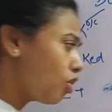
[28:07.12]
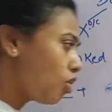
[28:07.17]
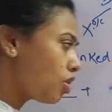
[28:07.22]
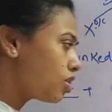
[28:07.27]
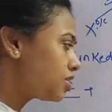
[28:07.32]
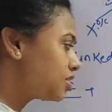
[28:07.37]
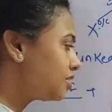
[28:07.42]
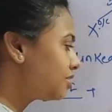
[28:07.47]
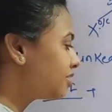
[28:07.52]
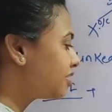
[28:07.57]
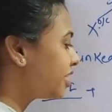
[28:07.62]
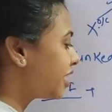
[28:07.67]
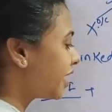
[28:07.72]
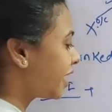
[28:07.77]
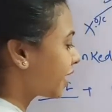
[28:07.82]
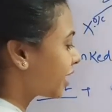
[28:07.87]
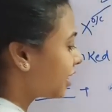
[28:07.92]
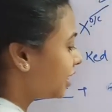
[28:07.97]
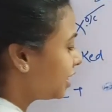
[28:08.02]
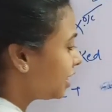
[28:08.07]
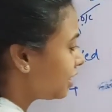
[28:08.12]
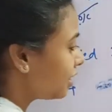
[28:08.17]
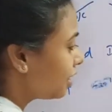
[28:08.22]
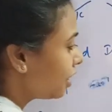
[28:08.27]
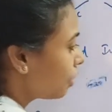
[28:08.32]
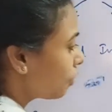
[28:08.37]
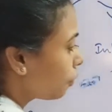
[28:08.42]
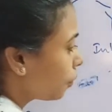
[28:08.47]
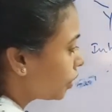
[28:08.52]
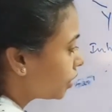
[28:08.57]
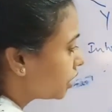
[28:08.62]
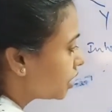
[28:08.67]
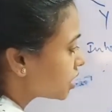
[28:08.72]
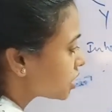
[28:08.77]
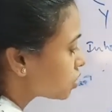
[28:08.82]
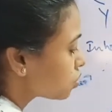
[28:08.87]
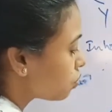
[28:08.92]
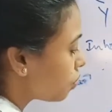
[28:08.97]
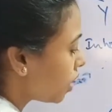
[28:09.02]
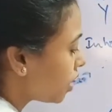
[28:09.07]
crossing directly with
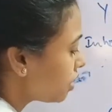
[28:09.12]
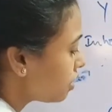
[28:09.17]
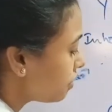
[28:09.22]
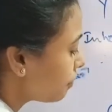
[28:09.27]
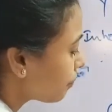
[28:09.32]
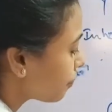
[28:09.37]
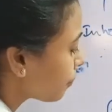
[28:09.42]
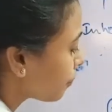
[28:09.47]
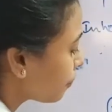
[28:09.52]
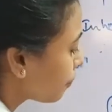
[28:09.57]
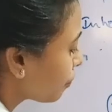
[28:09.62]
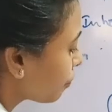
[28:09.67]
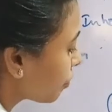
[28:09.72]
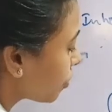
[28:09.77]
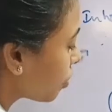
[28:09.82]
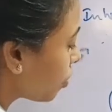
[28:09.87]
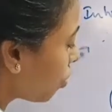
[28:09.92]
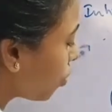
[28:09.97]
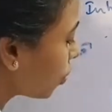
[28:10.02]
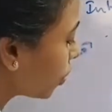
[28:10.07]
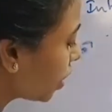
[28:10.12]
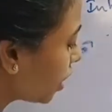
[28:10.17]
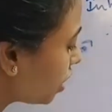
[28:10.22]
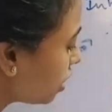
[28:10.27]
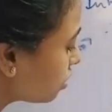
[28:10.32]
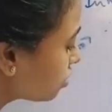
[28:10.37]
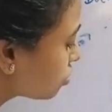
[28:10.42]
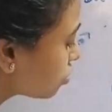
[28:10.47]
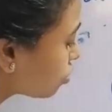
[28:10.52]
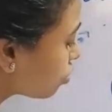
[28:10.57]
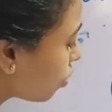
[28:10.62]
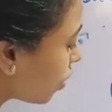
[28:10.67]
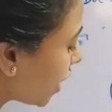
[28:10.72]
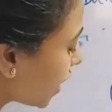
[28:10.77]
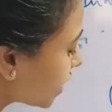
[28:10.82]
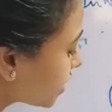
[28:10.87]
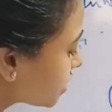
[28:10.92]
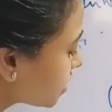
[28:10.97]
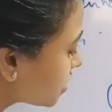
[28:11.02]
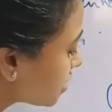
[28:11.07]
this one. Okay, so
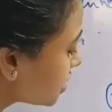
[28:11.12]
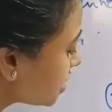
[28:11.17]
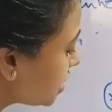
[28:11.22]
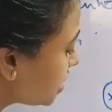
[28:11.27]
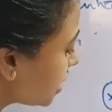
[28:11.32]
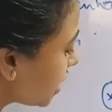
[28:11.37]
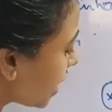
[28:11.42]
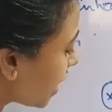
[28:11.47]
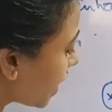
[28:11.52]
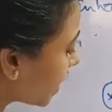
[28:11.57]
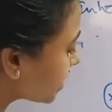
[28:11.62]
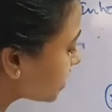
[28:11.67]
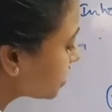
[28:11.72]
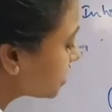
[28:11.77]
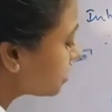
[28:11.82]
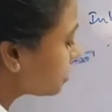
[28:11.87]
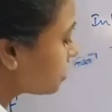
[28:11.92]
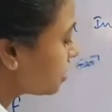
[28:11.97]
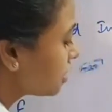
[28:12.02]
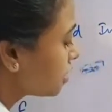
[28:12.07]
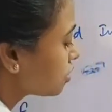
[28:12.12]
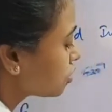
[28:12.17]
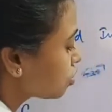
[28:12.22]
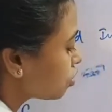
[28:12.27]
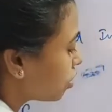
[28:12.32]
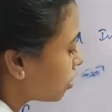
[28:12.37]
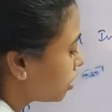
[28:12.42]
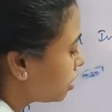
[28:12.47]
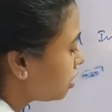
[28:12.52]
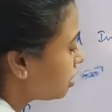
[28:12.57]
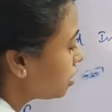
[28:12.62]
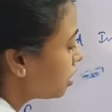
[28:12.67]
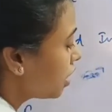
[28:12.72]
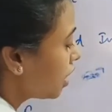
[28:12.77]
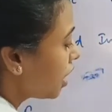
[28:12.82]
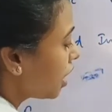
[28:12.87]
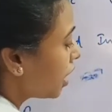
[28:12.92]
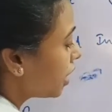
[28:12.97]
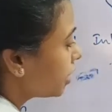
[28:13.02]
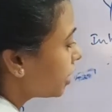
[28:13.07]
XCX, sorry,
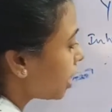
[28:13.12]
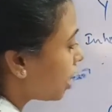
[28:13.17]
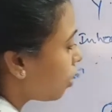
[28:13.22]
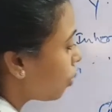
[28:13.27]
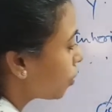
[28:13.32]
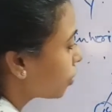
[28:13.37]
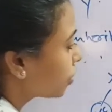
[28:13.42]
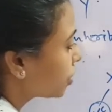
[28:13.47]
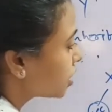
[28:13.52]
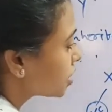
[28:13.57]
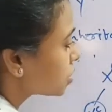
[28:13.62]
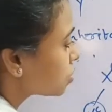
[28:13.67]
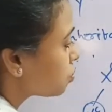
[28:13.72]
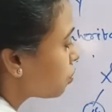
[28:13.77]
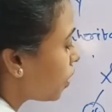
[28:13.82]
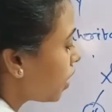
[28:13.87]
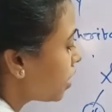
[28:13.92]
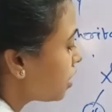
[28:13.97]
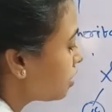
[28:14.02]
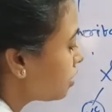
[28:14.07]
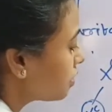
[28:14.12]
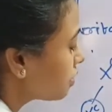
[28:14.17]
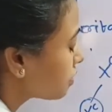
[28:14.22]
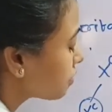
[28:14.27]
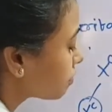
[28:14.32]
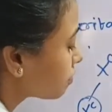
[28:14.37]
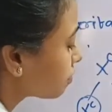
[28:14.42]
now this one,